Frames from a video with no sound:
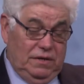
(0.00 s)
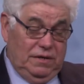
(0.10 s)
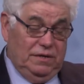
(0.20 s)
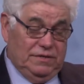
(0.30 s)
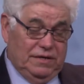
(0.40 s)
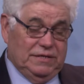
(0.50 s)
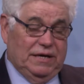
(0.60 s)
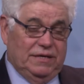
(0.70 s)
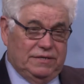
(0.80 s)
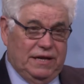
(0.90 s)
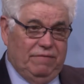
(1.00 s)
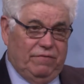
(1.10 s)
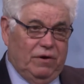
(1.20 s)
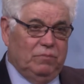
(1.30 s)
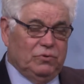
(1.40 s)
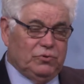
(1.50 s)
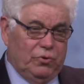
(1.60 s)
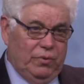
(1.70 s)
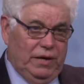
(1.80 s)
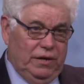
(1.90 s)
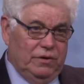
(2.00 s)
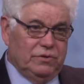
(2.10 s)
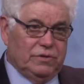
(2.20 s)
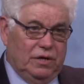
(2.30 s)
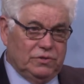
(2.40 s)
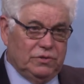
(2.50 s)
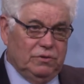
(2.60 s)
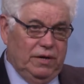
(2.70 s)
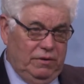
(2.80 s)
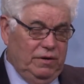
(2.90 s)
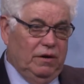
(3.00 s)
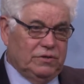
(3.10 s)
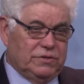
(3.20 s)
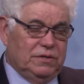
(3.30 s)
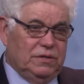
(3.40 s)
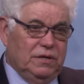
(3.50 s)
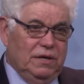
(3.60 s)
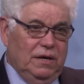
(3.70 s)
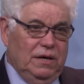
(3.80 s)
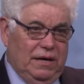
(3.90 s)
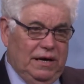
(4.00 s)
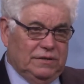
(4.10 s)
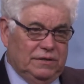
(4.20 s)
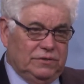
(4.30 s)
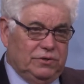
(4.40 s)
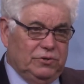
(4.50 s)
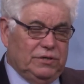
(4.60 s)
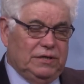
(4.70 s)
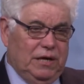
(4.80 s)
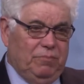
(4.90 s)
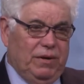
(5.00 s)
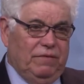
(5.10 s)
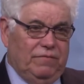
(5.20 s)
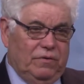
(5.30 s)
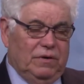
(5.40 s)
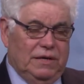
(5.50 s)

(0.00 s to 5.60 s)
in his executive staff for almost three years, also here in Austin, as associate deputy for